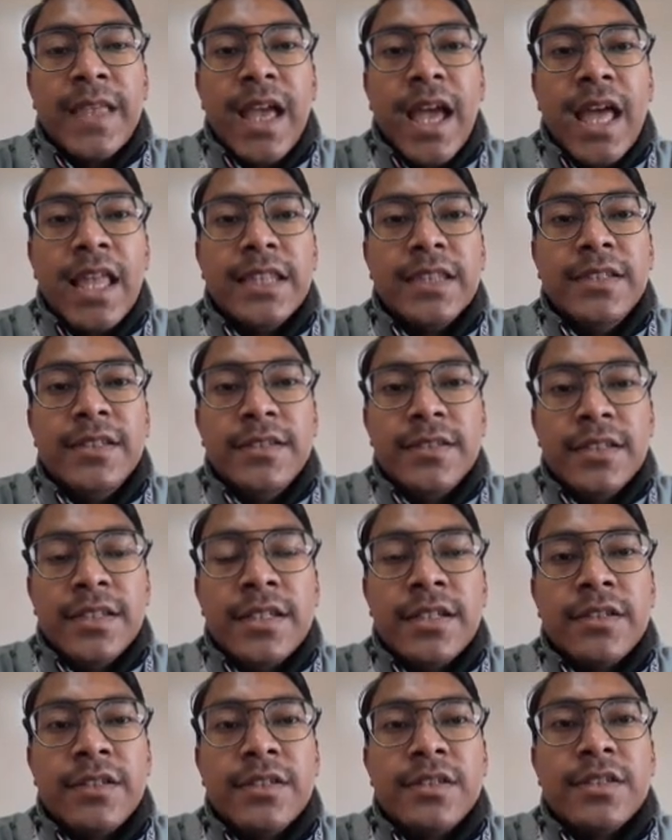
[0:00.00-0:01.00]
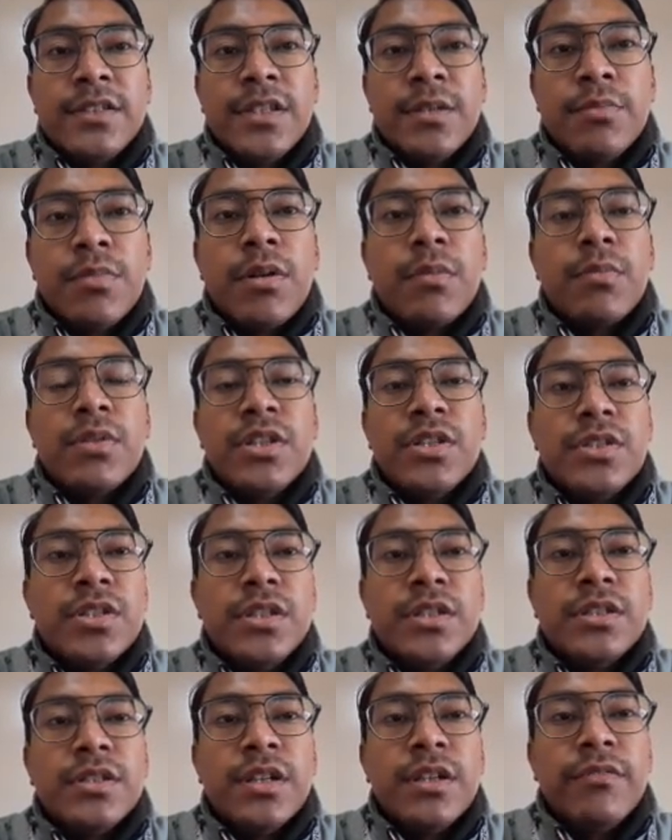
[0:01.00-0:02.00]
and this increase in the
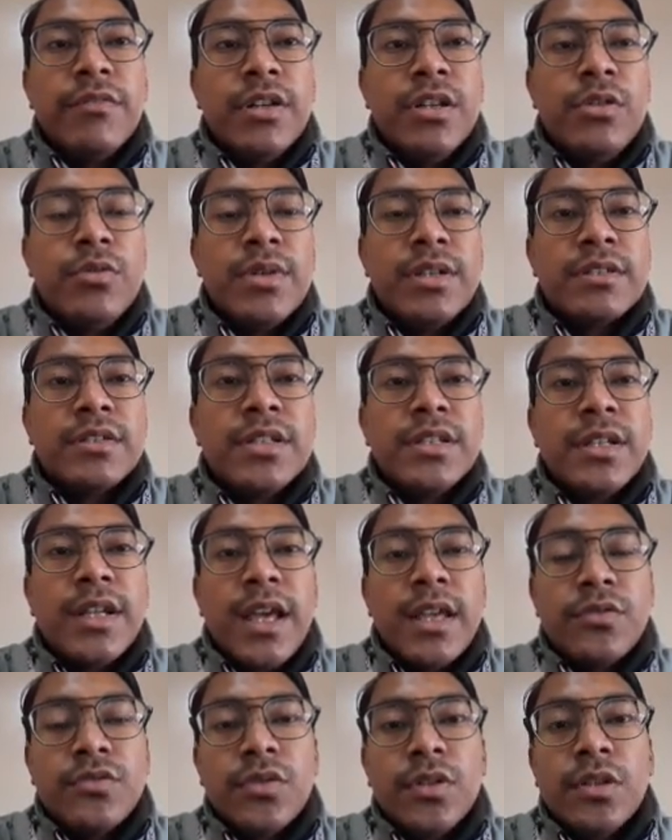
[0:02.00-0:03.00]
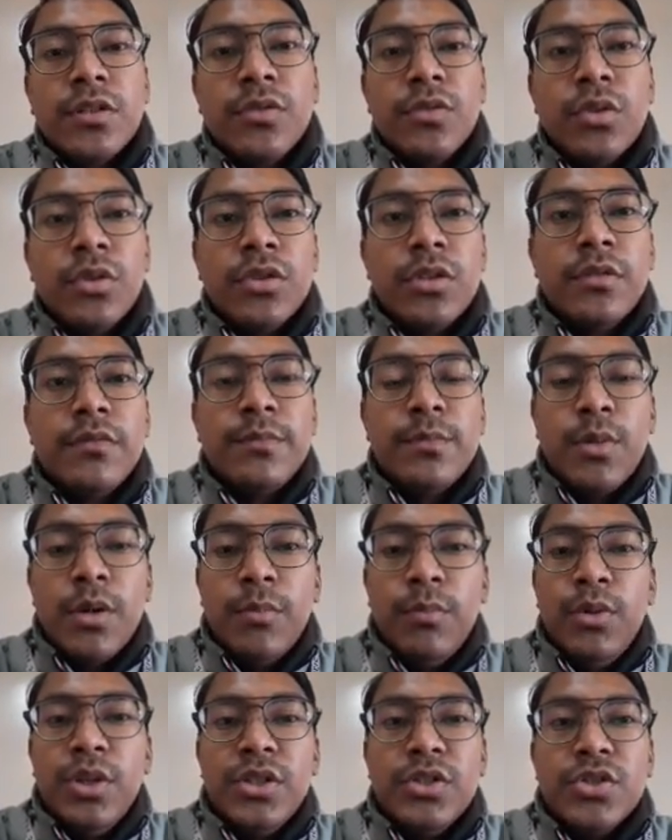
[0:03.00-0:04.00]
population is referred to as the natural growth of
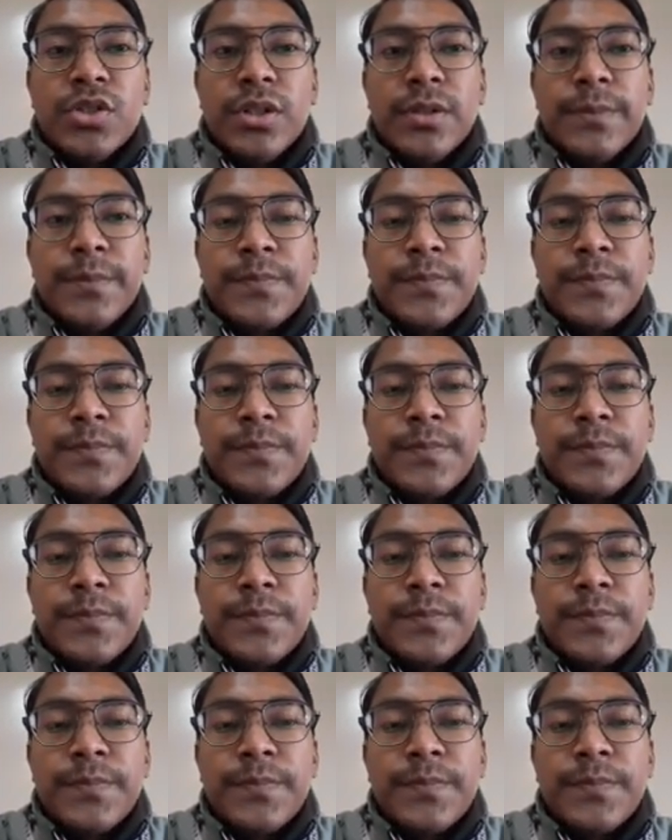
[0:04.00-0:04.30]
population.